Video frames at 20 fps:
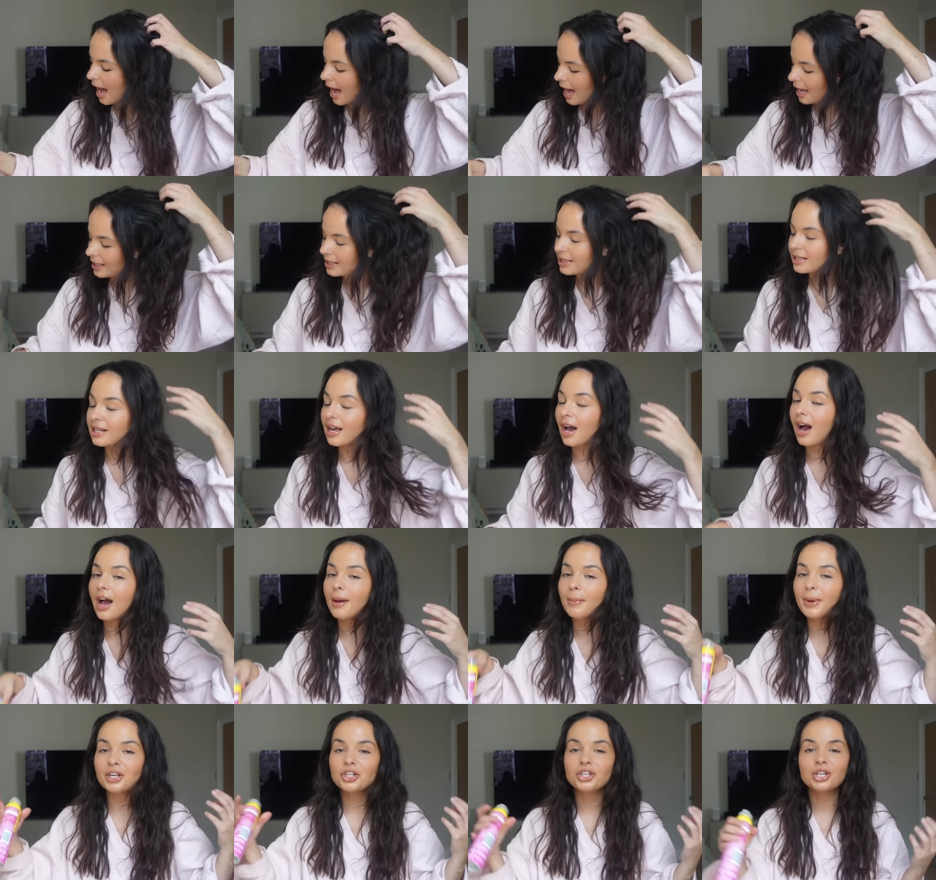And
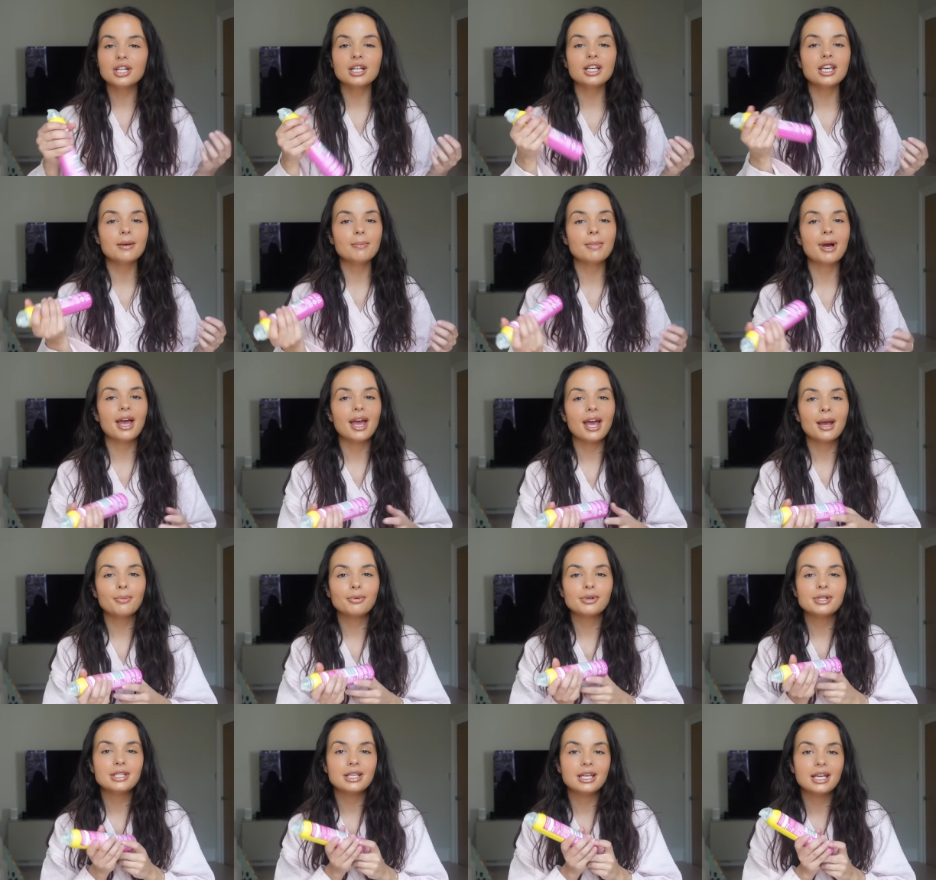I'm actually gonna keep my hair
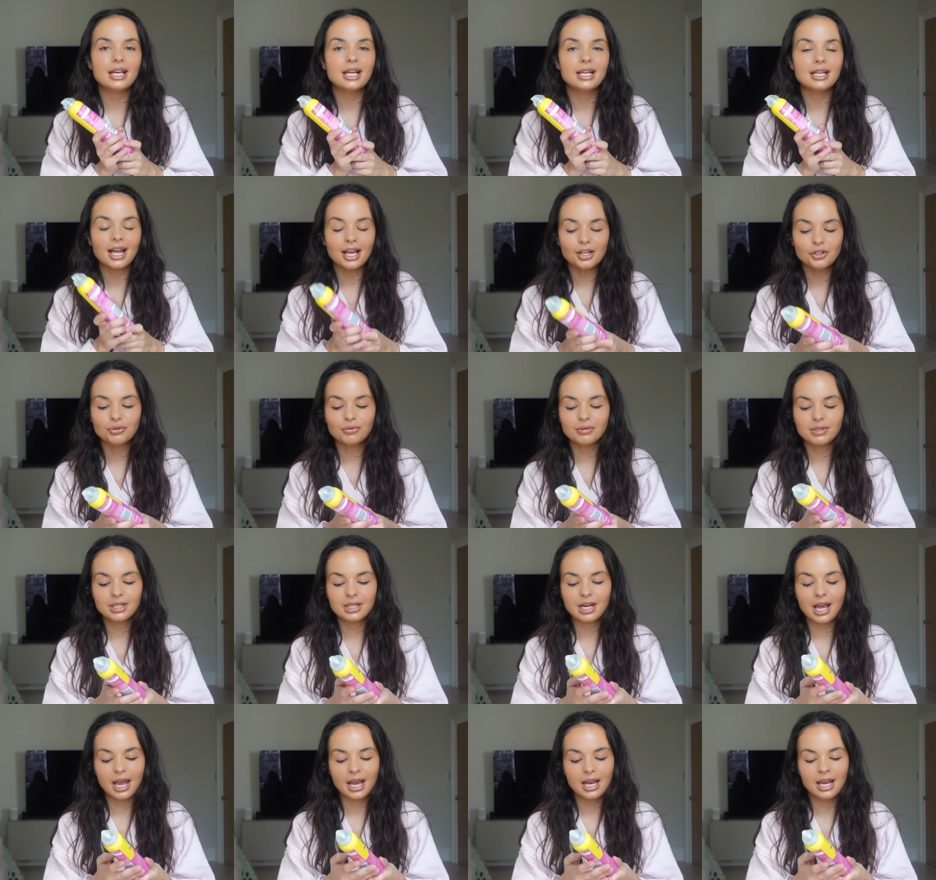pretty natural
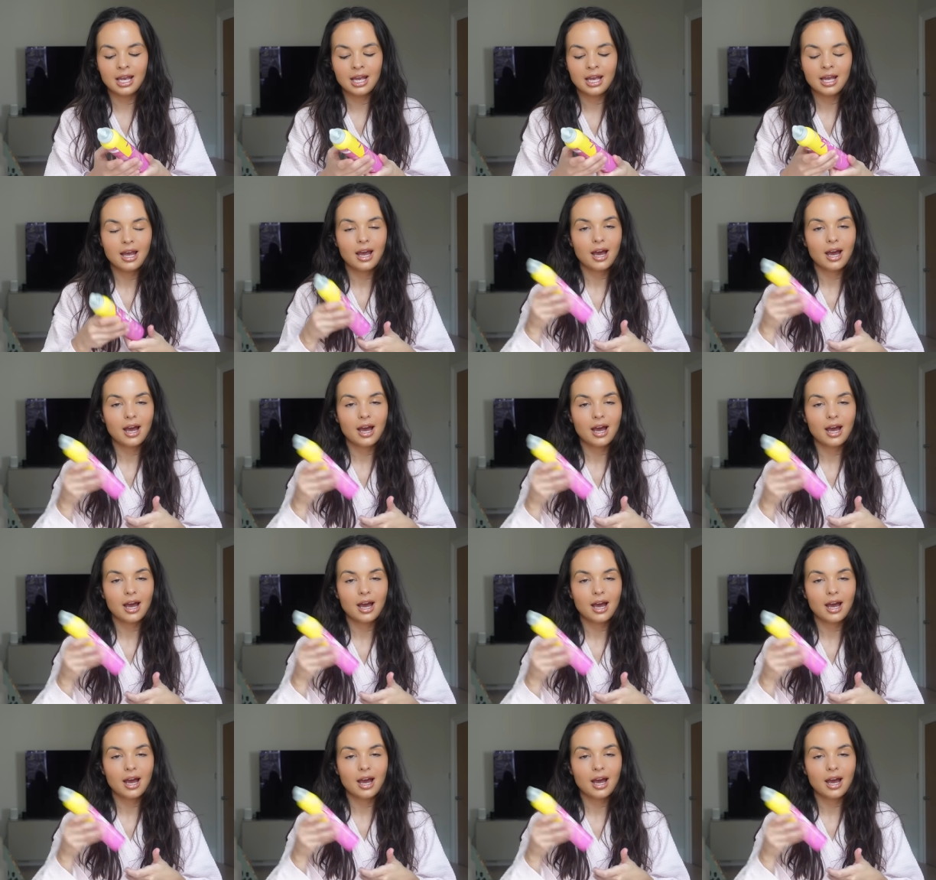today.